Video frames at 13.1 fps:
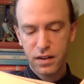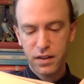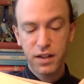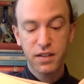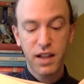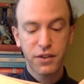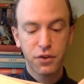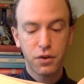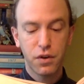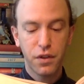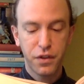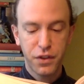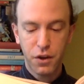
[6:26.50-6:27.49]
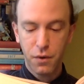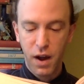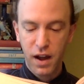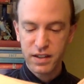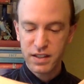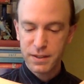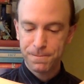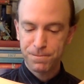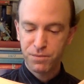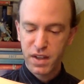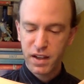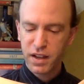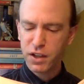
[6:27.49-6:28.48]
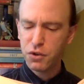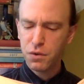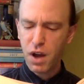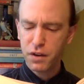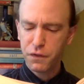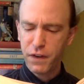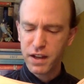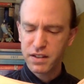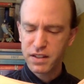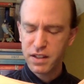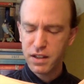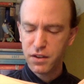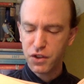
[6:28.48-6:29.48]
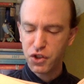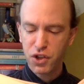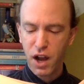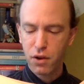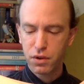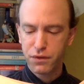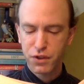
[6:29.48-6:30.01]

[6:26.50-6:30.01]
Can you not fancy the shout